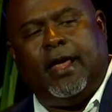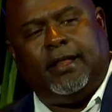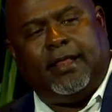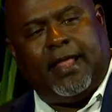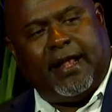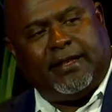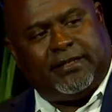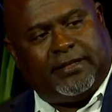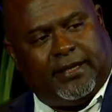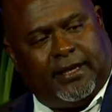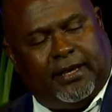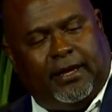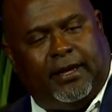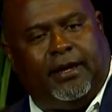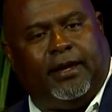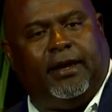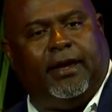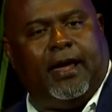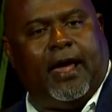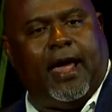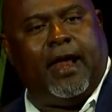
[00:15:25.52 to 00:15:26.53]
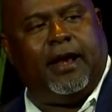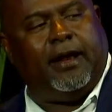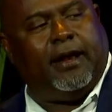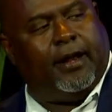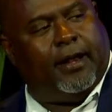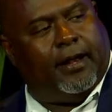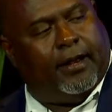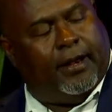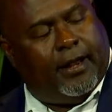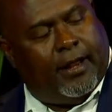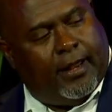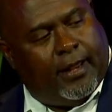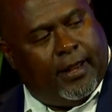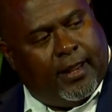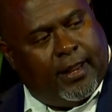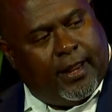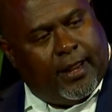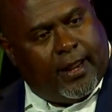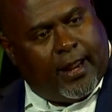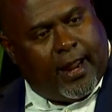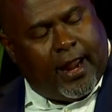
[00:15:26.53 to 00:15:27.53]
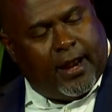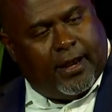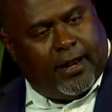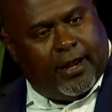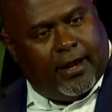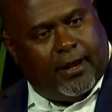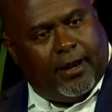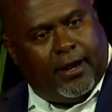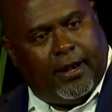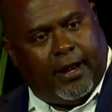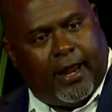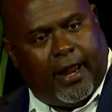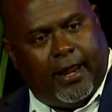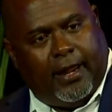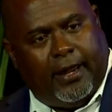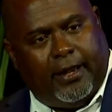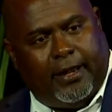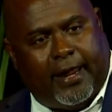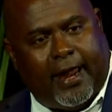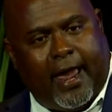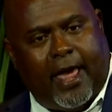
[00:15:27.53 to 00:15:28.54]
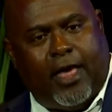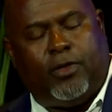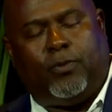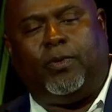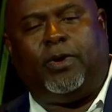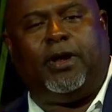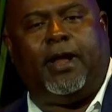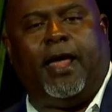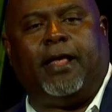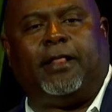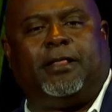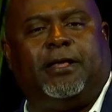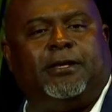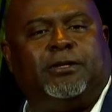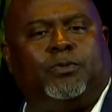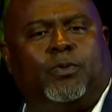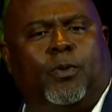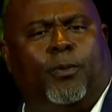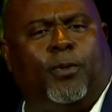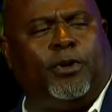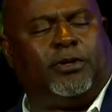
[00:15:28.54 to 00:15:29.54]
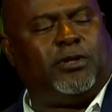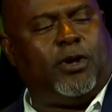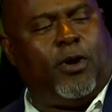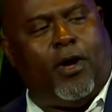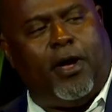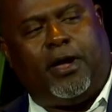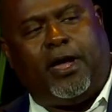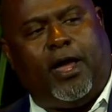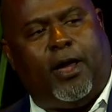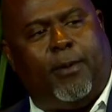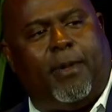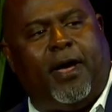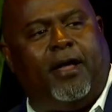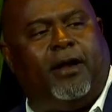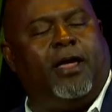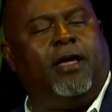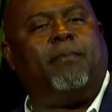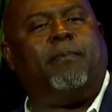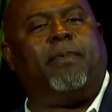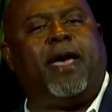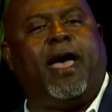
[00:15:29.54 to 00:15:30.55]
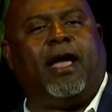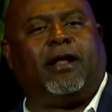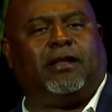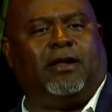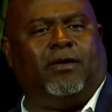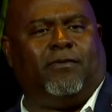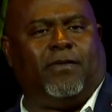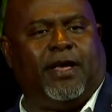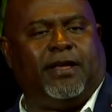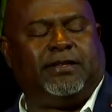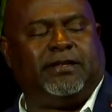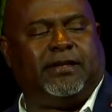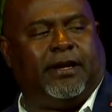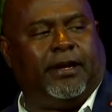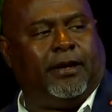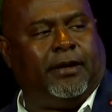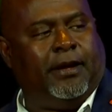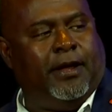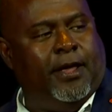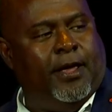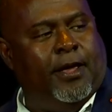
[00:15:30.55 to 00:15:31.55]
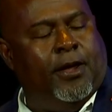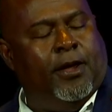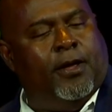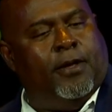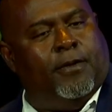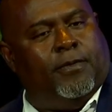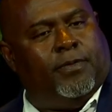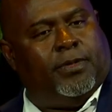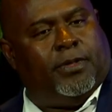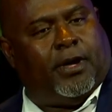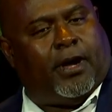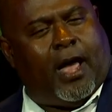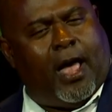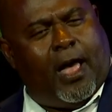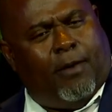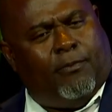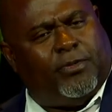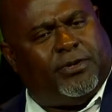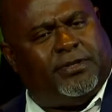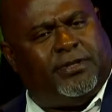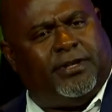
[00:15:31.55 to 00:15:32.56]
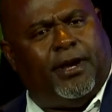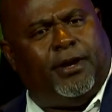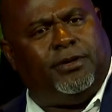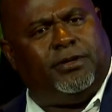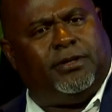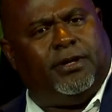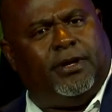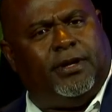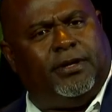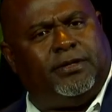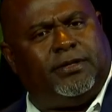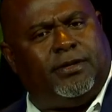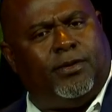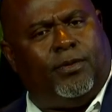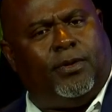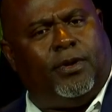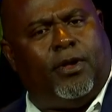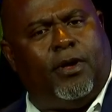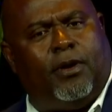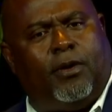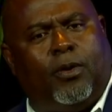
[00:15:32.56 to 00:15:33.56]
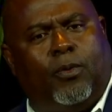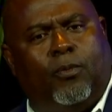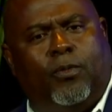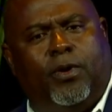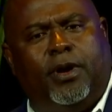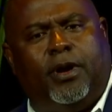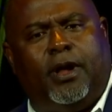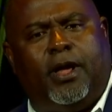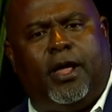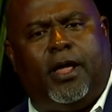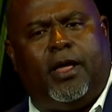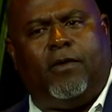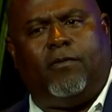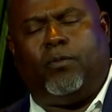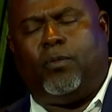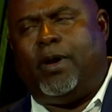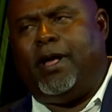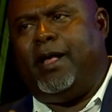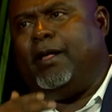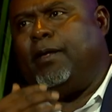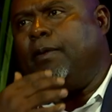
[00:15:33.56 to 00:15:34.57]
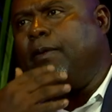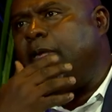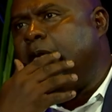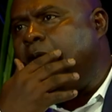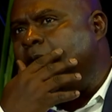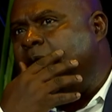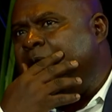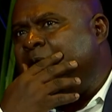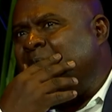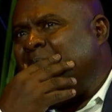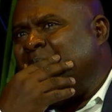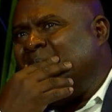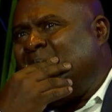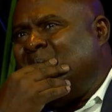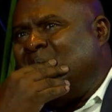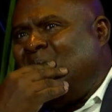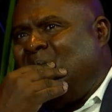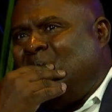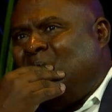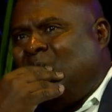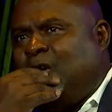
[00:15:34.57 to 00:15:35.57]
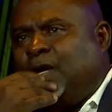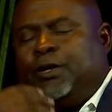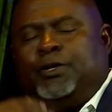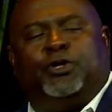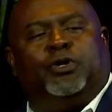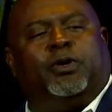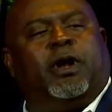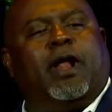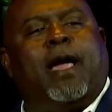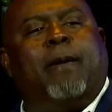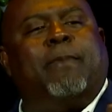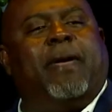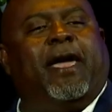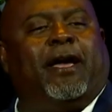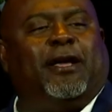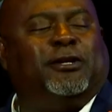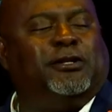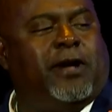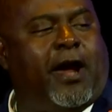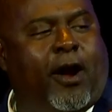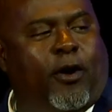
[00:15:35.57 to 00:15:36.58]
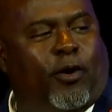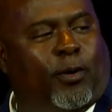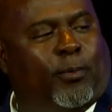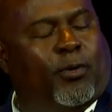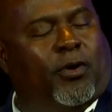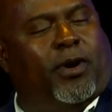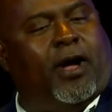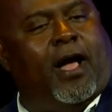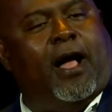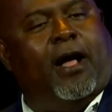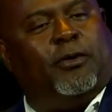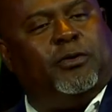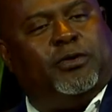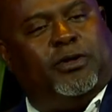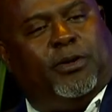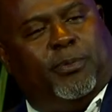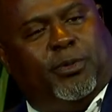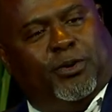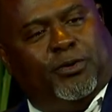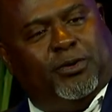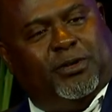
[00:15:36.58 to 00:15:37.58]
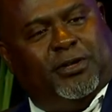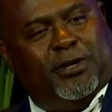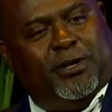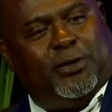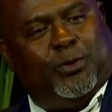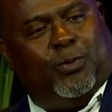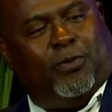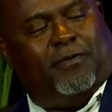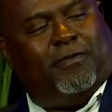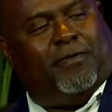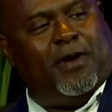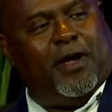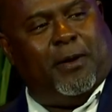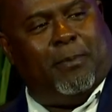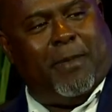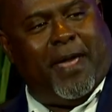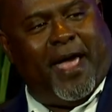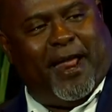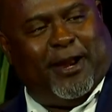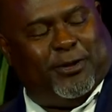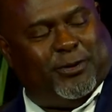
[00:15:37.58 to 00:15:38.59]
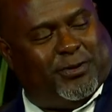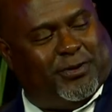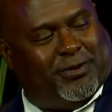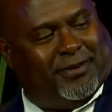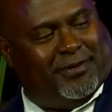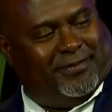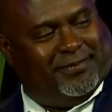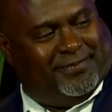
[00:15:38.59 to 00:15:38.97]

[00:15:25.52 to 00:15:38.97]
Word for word: That's key. And in and in a gathering like this, where we're talking about impact investing, the conversation is no longer one of, well, should I make a charitable contribution to a fund manager,